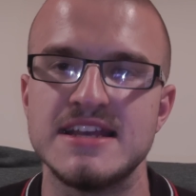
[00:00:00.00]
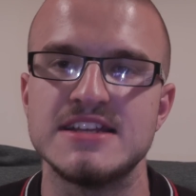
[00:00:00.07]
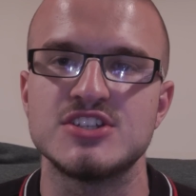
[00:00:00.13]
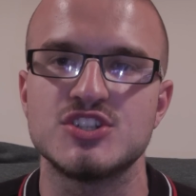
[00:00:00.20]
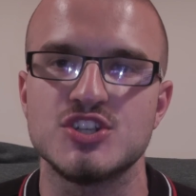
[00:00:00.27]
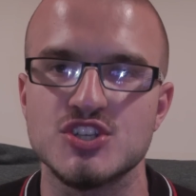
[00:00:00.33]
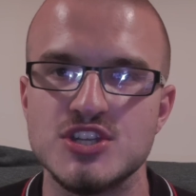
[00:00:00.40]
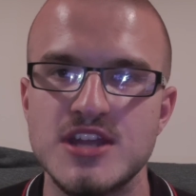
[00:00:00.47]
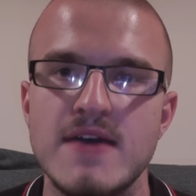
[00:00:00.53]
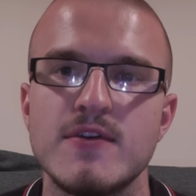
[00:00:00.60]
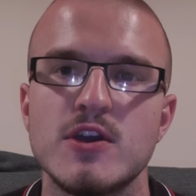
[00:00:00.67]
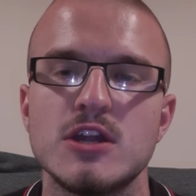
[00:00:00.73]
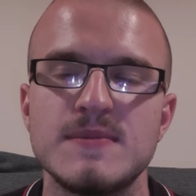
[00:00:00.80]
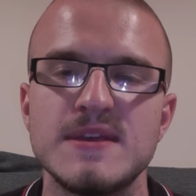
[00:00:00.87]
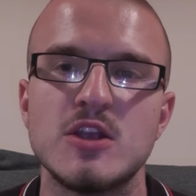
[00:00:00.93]
It's just
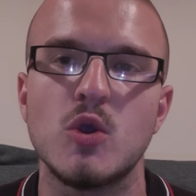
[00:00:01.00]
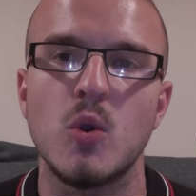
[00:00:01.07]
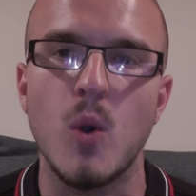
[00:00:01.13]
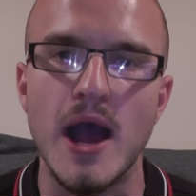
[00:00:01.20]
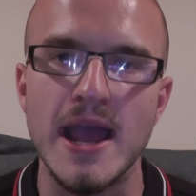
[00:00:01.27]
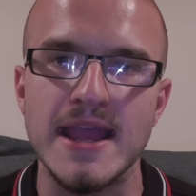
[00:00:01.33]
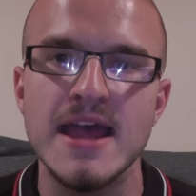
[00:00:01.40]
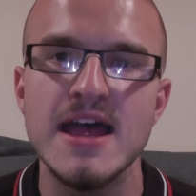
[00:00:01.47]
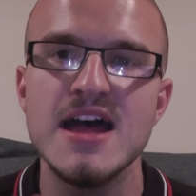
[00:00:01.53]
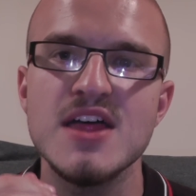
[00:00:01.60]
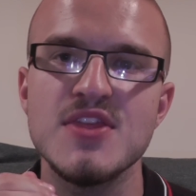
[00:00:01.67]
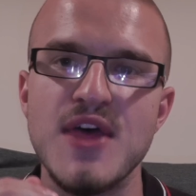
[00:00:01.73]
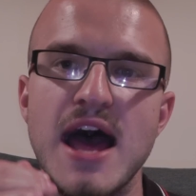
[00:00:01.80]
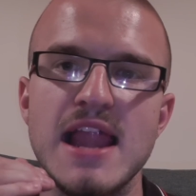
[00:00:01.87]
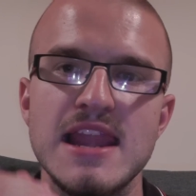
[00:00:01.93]
never going to be quite
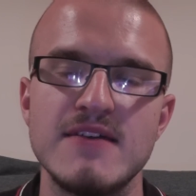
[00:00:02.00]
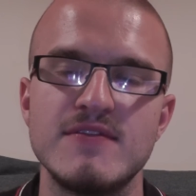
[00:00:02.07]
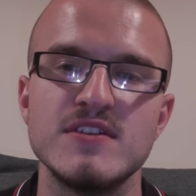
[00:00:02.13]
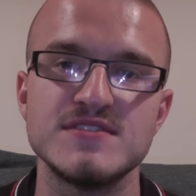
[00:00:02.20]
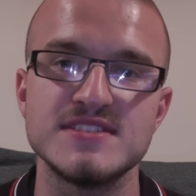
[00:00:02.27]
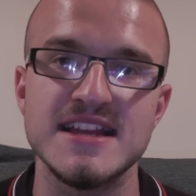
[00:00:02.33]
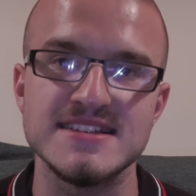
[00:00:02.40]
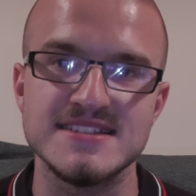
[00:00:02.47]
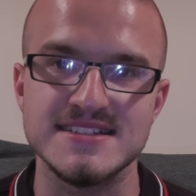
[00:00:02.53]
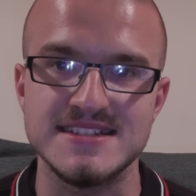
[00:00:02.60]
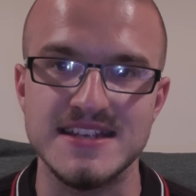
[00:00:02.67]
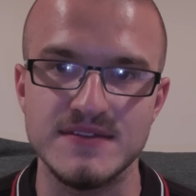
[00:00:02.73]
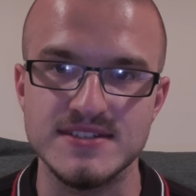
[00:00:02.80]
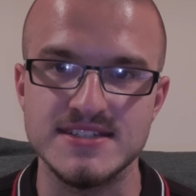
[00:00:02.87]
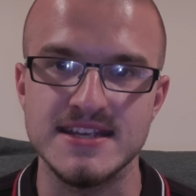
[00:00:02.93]
that level of
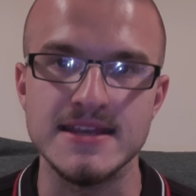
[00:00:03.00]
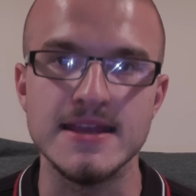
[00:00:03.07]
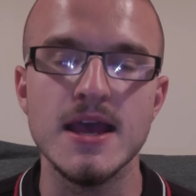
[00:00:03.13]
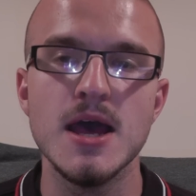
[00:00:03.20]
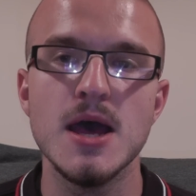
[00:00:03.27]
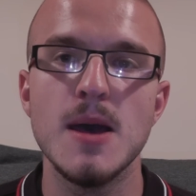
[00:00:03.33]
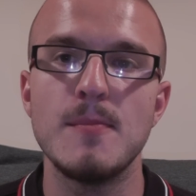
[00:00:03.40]
sensitivity.